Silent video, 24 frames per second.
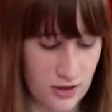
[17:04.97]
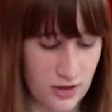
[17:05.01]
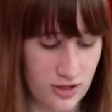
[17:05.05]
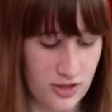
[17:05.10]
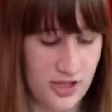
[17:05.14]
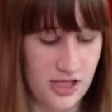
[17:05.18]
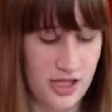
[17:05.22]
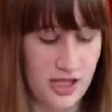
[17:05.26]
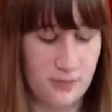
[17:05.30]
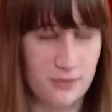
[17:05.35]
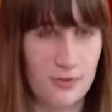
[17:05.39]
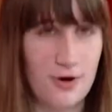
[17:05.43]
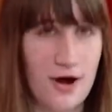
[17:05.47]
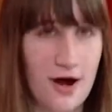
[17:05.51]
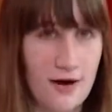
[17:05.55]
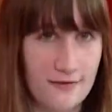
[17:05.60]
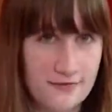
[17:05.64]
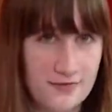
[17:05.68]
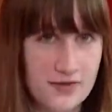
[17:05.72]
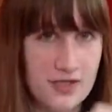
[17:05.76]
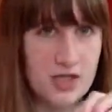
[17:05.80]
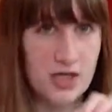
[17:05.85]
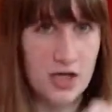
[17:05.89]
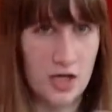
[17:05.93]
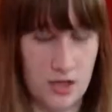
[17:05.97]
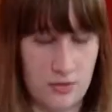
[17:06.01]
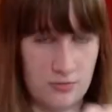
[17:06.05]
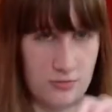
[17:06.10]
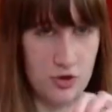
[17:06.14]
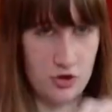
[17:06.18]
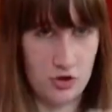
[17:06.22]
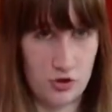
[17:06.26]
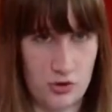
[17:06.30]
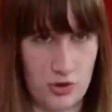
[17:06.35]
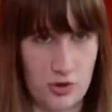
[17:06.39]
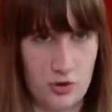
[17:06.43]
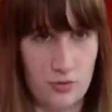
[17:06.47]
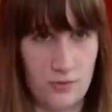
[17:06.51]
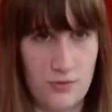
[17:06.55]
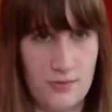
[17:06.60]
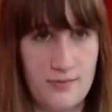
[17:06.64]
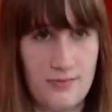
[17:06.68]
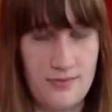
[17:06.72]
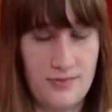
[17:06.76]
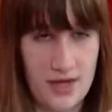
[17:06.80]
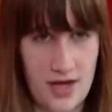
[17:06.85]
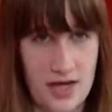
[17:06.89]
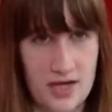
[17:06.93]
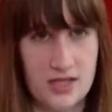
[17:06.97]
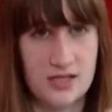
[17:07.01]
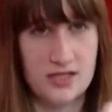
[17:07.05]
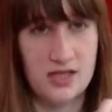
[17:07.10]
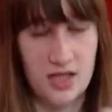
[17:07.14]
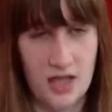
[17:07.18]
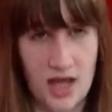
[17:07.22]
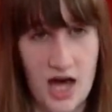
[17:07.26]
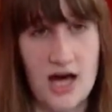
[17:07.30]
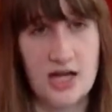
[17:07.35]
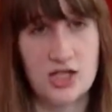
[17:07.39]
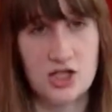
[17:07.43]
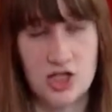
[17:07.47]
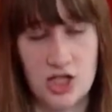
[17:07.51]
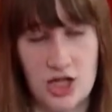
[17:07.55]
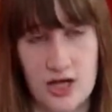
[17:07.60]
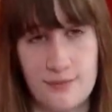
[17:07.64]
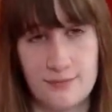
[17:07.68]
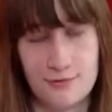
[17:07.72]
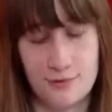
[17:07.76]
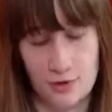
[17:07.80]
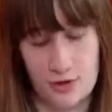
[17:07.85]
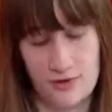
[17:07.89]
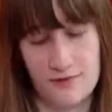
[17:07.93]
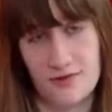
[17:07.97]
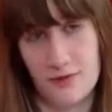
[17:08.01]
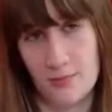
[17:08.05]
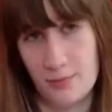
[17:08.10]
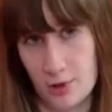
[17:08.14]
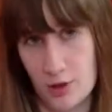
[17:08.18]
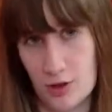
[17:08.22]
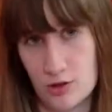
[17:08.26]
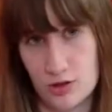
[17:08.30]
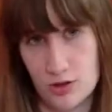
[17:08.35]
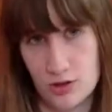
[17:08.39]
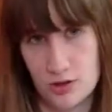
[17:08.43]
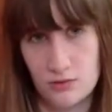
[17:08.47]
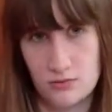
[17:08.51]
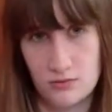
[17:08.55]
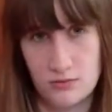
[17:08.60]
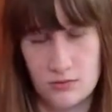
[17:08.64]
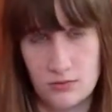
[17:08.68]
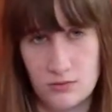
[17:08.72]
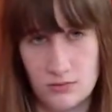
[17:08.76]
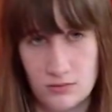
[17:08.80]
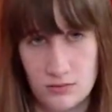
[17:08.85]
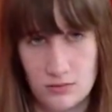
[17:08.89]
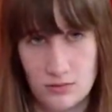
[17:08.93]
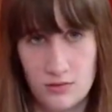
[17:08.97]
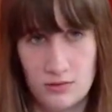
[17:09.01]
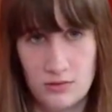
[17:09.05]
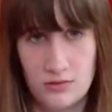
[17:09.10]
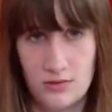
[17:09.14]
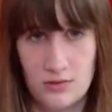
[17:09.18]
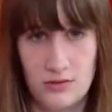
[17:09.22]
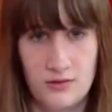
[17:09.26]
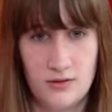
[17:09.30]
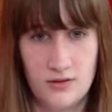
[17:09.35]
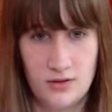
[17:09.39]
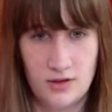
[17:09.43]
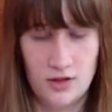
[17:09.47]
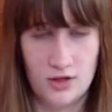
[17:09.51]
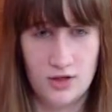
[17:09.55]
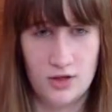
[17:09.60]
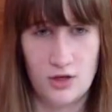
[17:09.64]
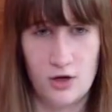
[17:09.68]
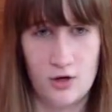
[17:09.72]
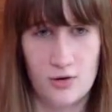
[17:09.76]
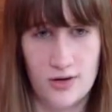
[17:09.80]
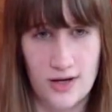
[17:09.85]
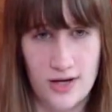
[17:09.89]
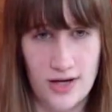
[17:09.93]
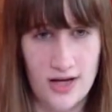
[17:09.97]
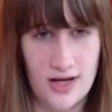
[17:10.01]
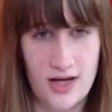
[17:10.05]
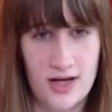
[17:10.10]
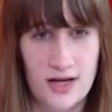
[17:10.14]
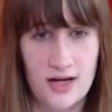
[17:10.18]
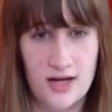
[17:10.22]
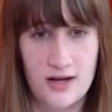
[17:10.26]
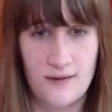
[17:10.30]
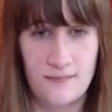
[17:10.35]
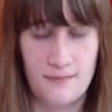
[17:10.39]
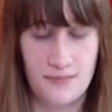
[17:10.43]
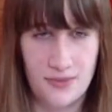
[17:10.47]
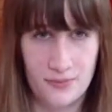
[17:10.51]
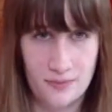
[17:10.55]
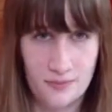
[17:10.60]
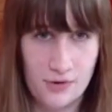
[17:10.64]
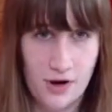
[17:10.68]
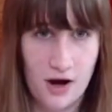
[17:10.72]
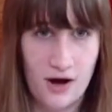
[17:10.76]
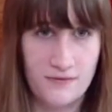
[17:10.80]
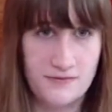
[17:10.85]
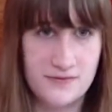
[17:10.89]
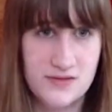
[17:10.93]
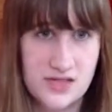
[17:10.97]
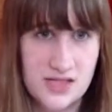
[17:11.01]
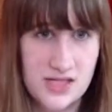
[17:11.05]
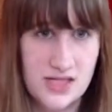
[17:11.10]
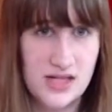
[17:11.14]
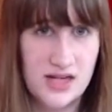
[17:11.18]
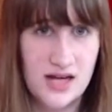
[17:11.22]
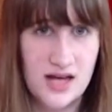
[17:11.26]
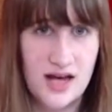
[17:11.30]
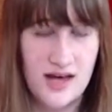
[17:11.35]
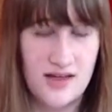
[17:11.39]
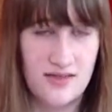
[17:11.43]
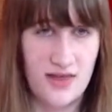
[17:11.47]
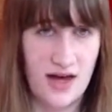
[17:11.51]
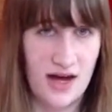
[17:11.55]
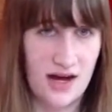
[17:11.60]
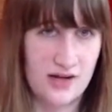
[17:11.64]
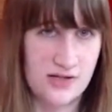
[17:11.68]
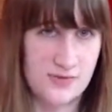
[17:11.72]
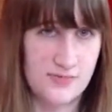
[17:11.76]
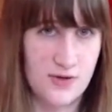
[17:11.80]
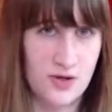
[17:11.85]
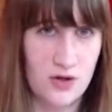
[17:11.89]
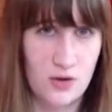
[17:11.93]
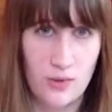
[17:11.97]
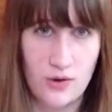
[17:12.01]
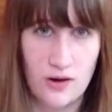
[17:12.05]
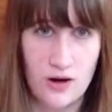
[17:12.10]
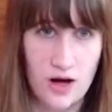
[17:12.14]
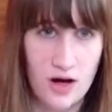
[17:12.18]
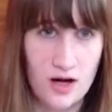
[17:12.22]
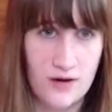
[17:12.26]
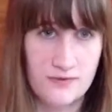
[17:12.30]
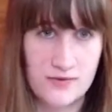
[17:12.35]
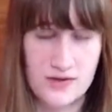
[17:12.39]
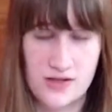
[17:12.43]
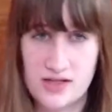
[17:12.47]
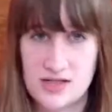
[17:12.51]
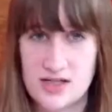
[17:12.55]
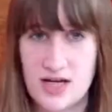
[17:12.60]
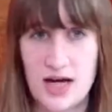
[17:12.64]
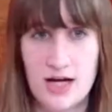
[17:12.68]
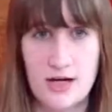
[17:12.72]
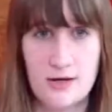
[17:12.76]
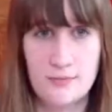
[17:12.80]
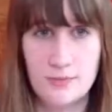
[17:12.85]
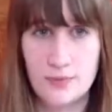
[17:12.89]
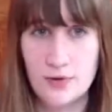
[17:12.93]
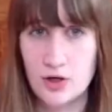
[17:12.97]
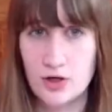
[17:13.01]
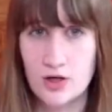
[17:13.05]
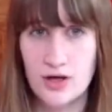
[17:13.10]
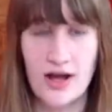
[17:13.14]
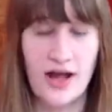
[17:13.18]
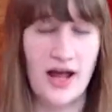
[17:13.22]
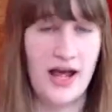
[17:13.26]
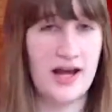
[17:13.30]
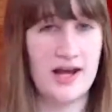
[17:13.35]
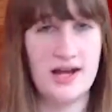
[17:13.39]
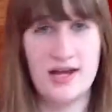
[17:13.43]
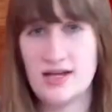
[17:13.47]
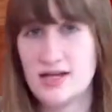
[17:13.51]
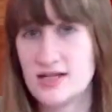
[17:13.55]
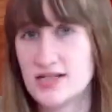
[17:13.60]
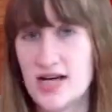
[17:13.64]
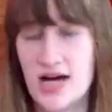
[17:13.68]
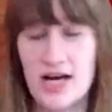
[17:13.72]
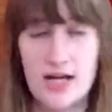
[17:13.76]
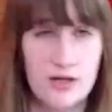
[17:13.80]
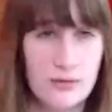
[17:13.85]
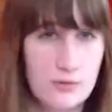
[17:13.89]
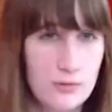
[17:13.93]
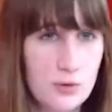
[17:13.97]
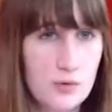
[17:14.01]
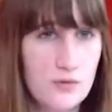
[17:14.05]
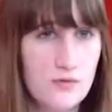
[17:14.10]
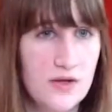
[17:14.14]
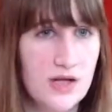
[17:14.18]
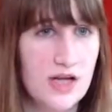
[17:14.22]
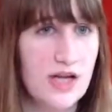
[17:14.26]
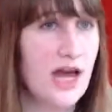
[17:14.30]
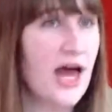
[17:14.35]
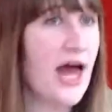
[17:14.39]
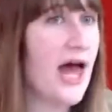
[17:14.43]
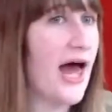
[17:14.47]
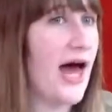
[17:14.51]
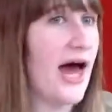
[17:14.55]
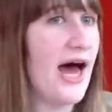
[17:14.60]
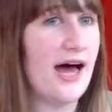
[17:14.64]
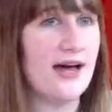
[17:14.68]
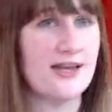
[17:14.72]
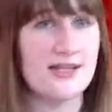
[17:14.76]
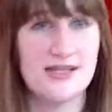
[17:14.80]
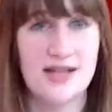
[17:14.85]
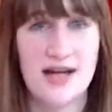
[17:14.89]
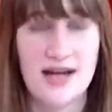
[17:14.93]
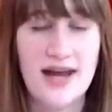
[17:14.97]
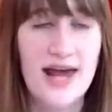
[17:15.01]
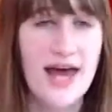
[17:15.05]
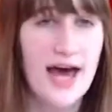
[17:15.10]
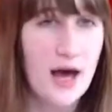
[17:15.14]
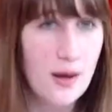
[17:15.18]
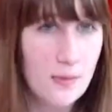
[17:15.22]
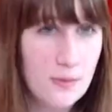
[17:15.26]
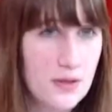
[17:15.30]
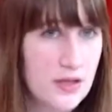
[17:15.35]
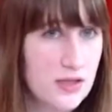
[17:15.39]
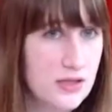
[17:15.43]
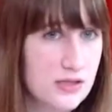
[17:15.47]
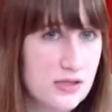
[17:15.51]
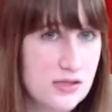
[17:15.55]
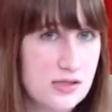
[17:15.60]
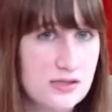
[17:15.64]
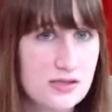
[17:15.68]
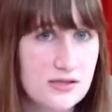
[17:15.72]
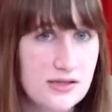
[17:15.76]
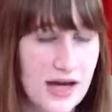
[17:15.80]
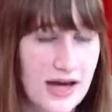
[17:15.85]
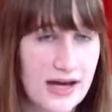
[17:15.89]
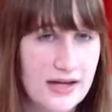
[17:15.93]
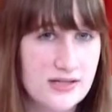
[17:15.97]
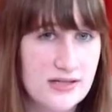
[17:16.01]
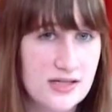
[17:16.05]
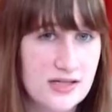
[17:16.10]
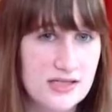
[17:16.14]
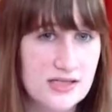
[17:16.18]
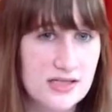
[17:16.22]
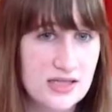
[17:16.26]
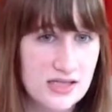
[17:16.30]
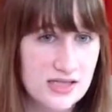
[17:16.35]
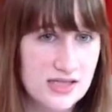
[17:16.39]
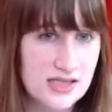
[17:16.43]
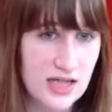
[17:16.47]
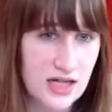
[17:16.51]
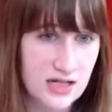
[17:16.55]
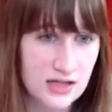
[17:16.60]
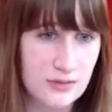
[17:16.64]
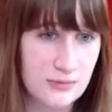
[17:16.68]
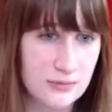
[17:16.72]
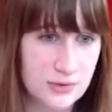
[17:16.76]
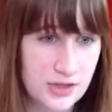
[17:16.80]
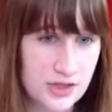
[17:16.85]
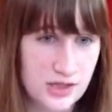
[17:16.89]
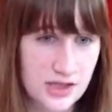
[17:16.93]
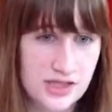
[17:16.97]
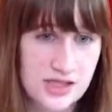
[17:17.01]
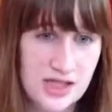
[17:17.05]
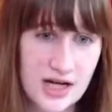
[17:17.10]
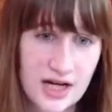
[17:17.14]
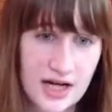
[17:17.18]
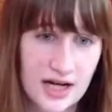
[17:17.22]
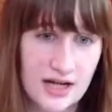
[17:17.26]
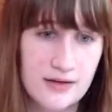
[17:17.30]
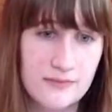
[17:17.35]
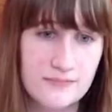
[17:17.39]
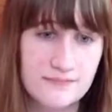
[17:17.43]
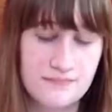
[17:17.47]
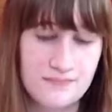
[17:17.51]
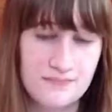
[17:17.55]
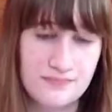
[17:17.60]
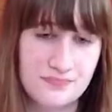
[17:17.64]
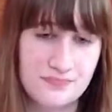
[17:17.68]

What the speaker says: The prophecy comes true. That is the last chapter of the book. Okay? The prophecy that has been going on for the entire book and the entire movie has not happened yet. It's not completely done.